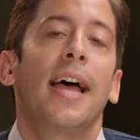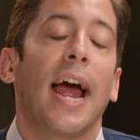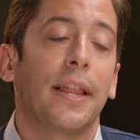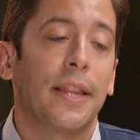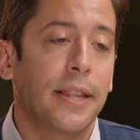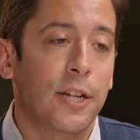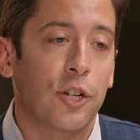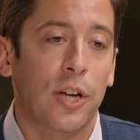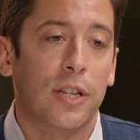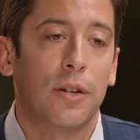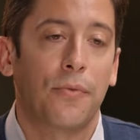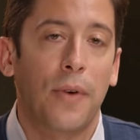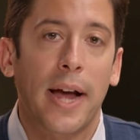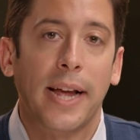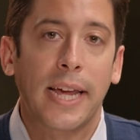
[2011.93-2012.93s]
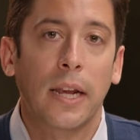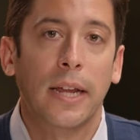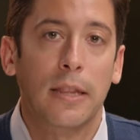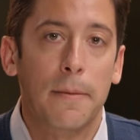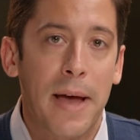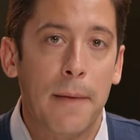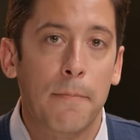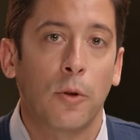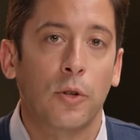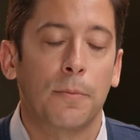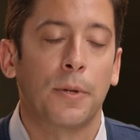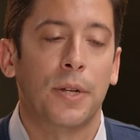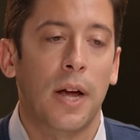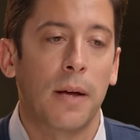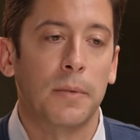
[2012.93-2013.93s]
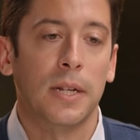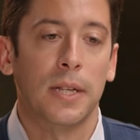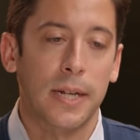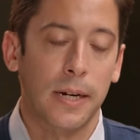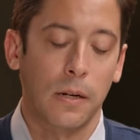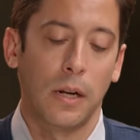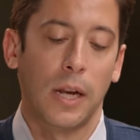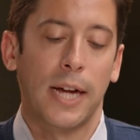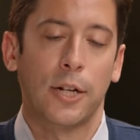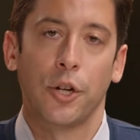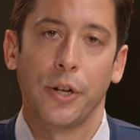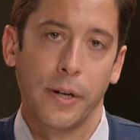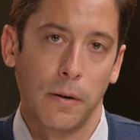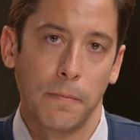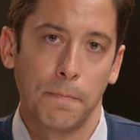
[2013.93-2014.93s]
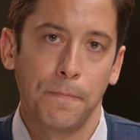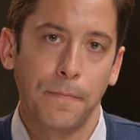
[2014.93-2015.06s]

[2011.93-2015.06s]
and then they justify killing the man multiple times in a single election year.